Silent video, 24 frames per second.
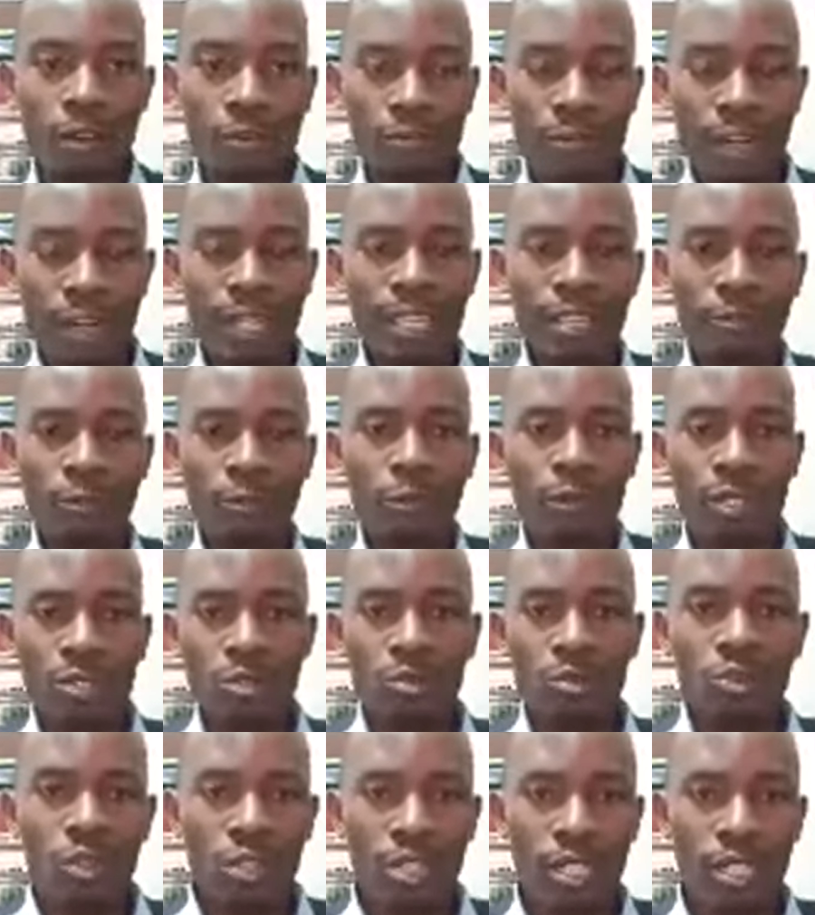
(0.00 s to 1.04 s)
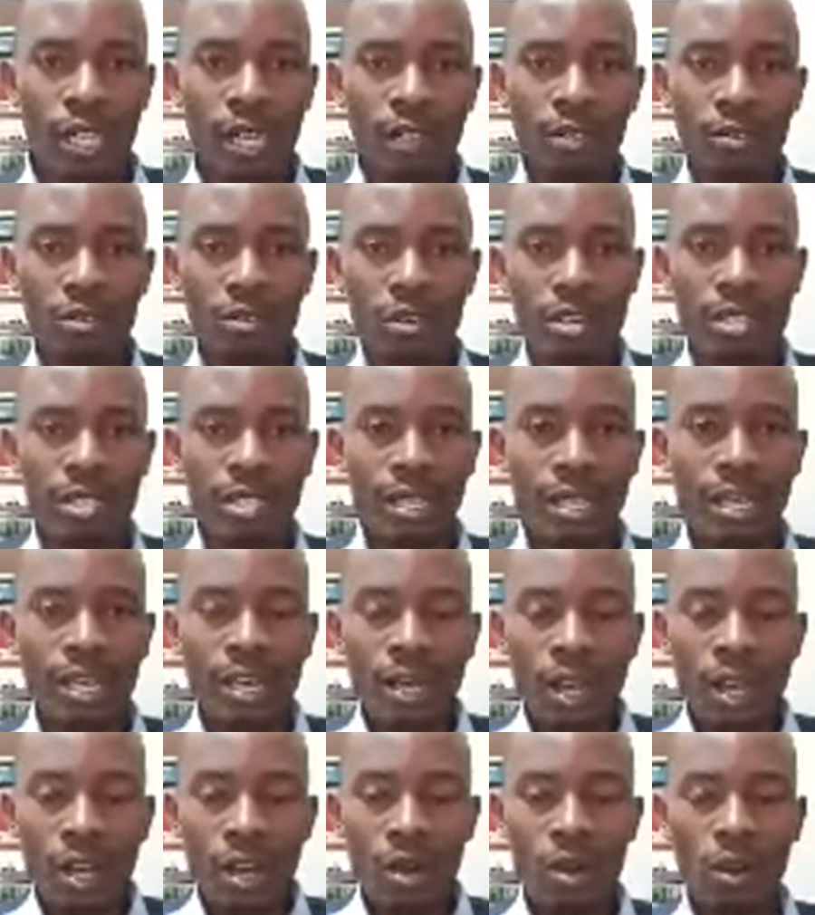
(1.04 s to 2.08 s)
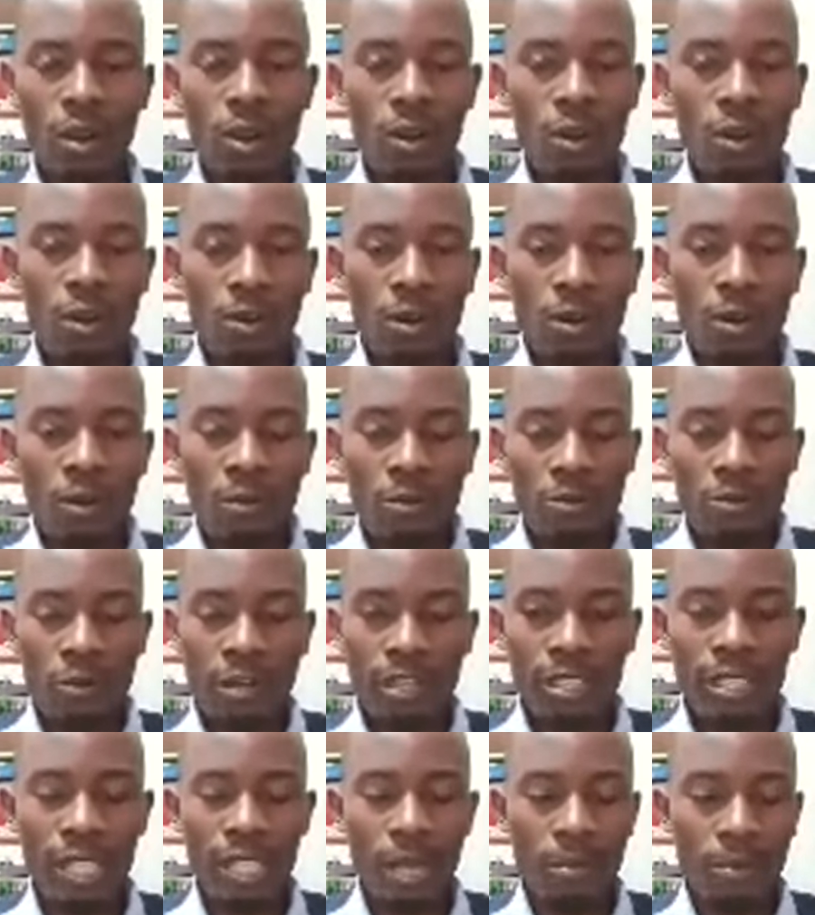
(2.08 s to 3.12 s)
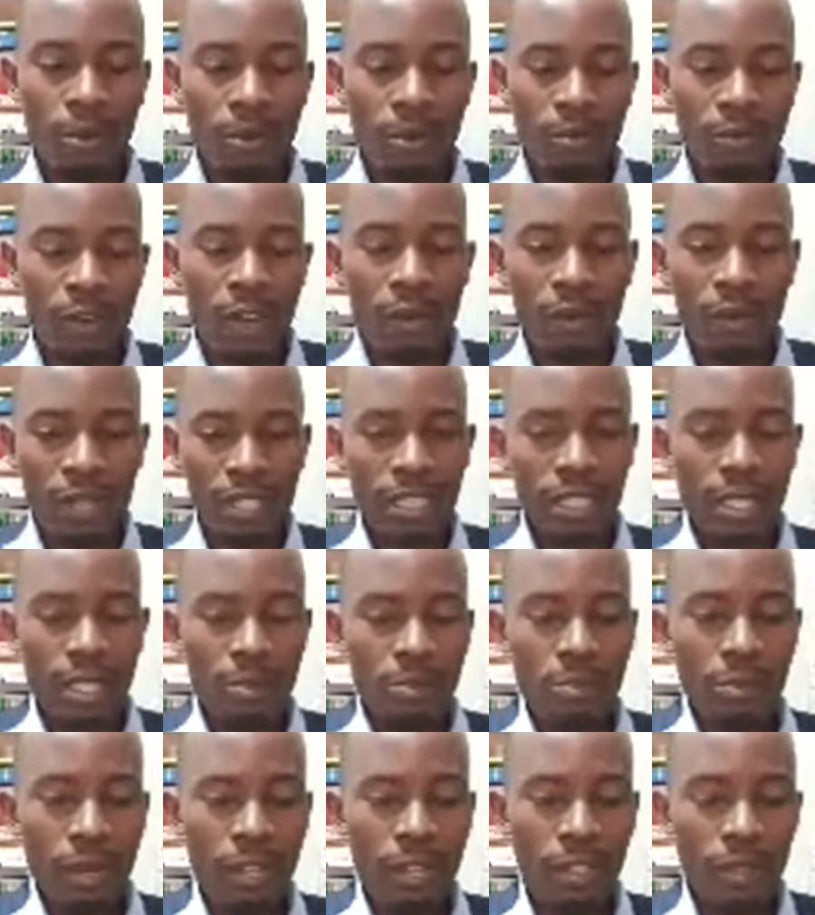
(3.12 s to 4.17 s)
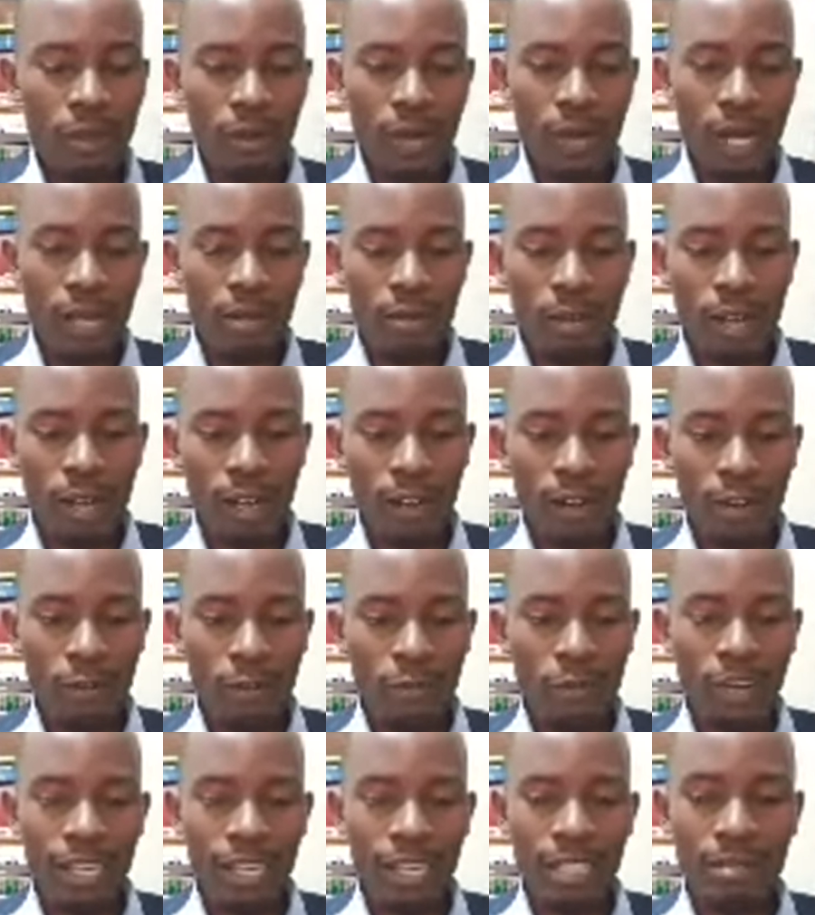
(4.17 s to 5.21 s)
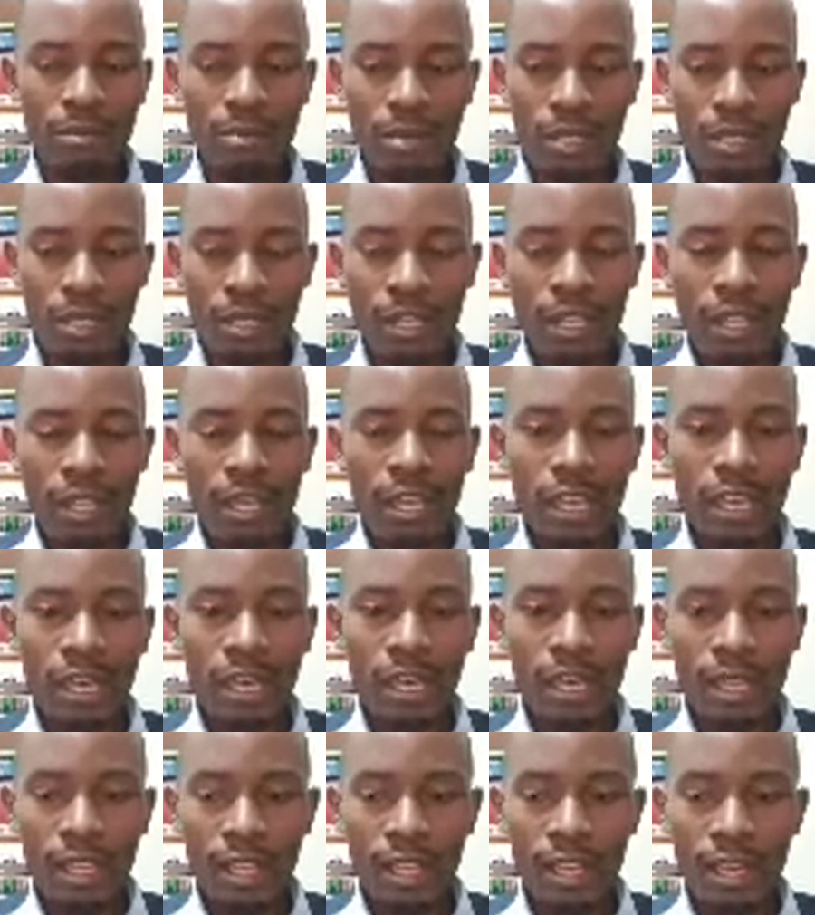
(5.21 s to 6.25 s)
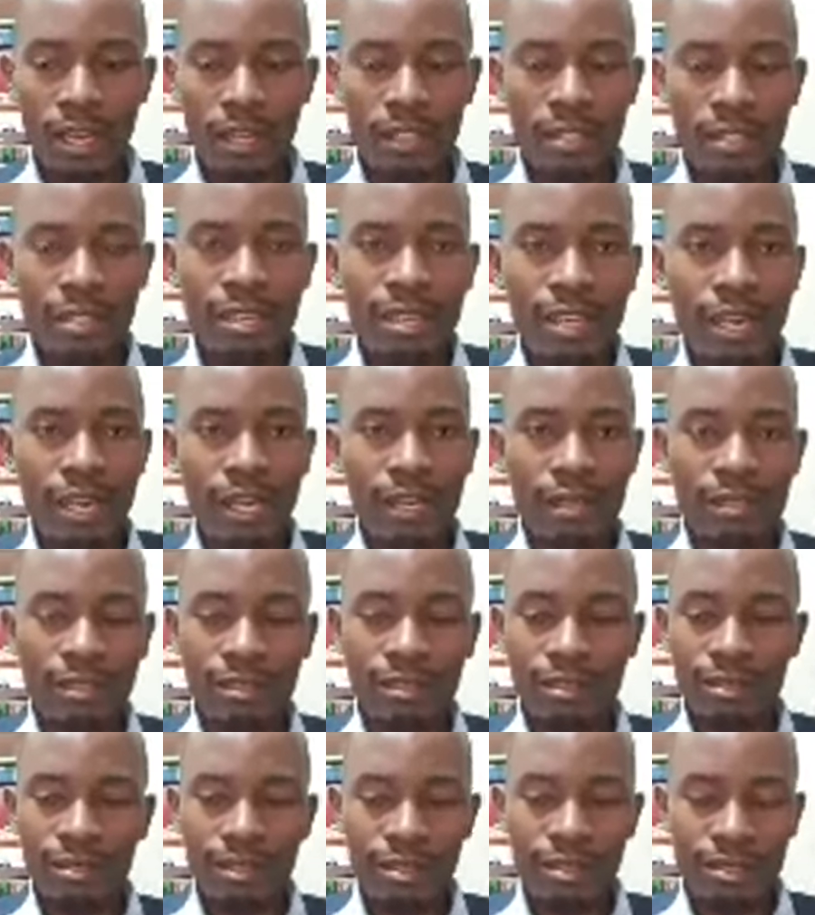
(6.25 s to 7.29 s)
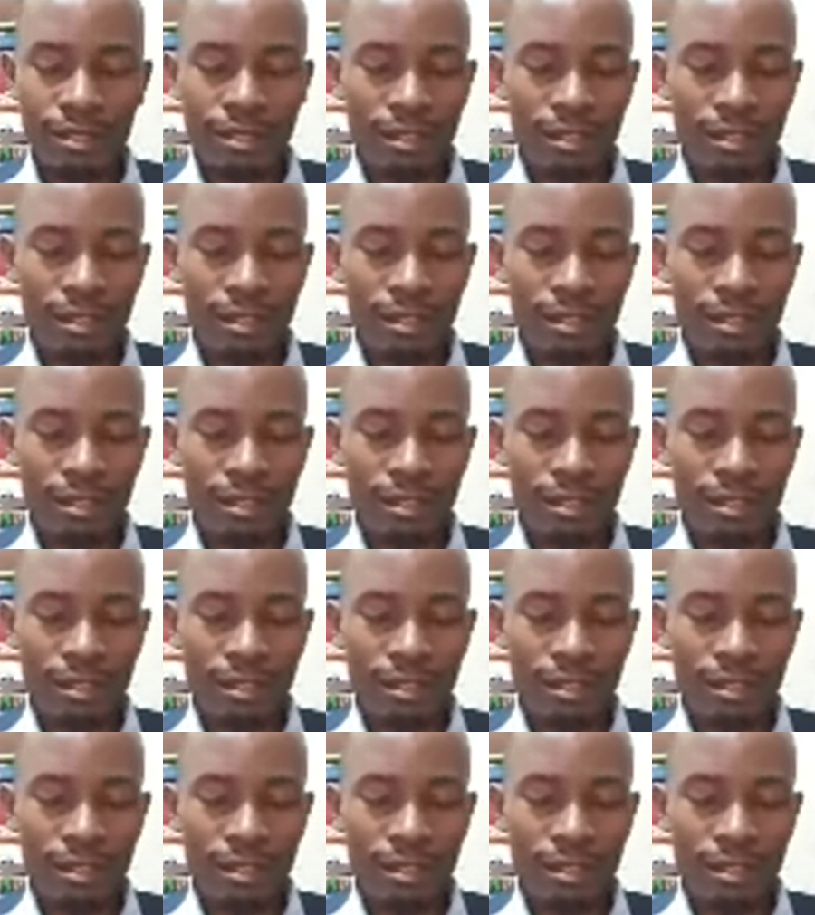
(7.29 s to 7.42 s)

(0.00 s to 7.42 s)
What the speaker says: If we do not agree, or, for example, if I wanted a Prado and you are offering me a TX,